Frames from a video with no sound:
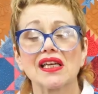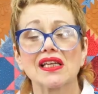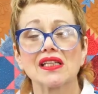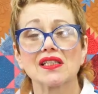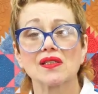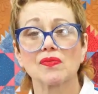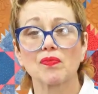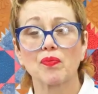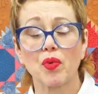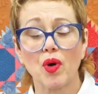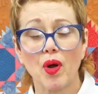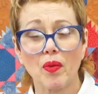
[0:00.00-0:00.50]

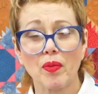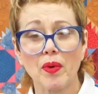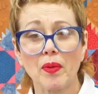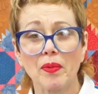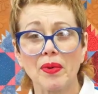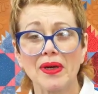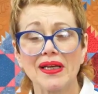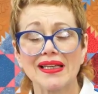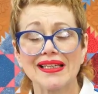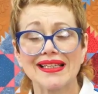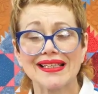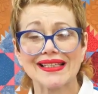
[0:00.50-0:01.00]
it's
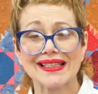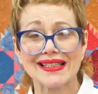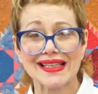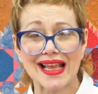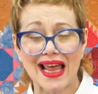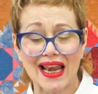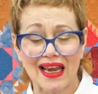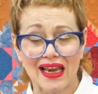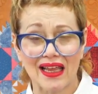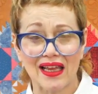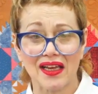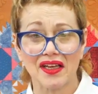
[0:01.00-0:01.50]
probably
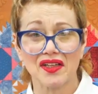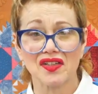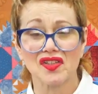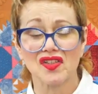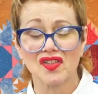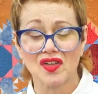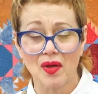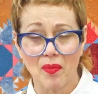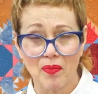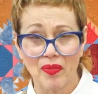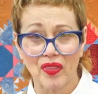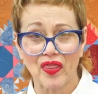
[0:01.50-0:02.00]
selling
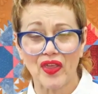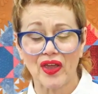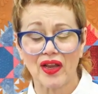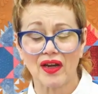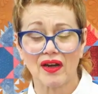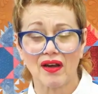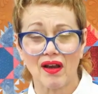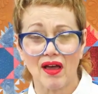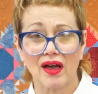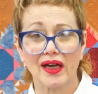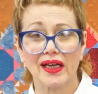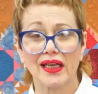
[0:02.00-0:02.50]
something
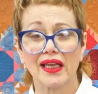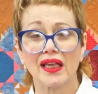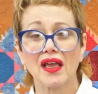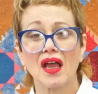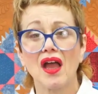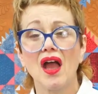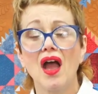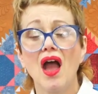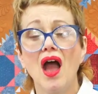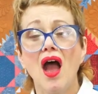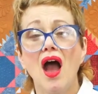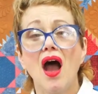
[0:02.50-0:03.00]
like
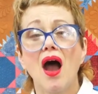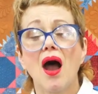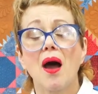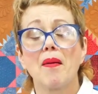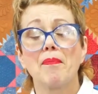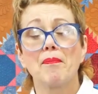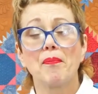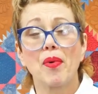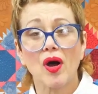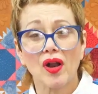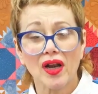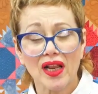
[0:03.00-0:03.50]
a
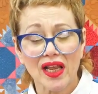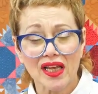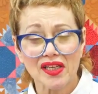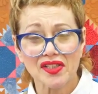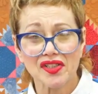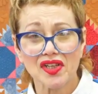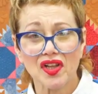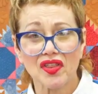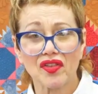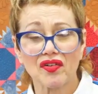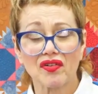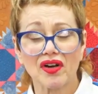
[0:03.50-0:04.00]

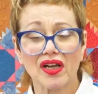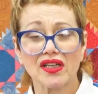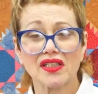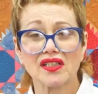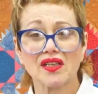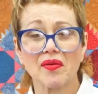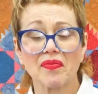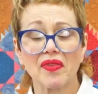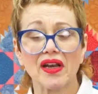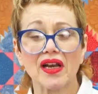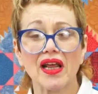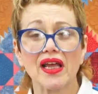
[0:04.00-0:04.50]
polyester thread,
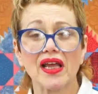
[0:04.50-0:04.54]
something